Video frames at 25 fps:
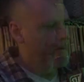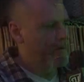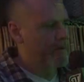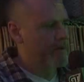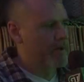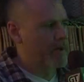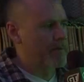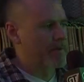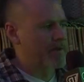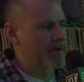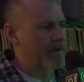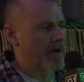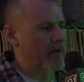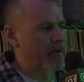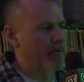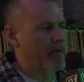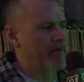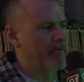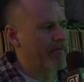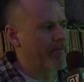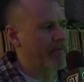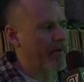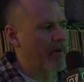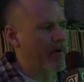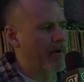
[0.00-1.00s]
Jamie's got to be
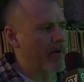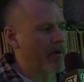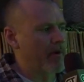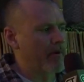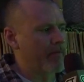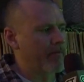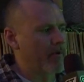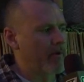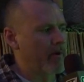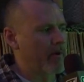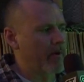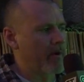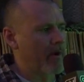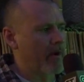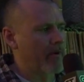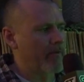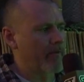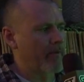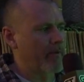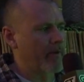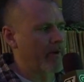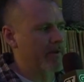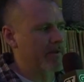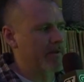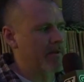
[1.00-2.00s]
very, very
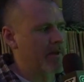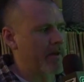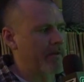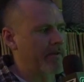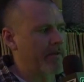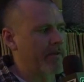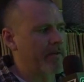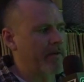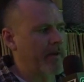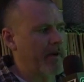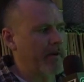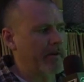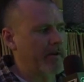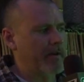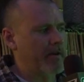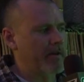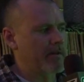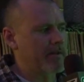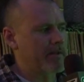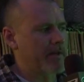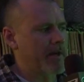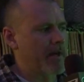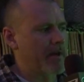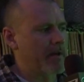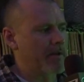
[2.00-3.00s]
careful that he's not detected
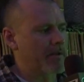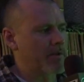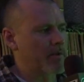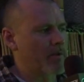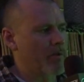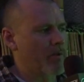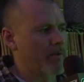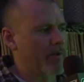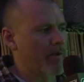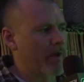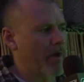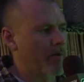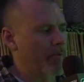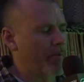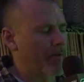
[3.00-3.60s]
as he headed toward the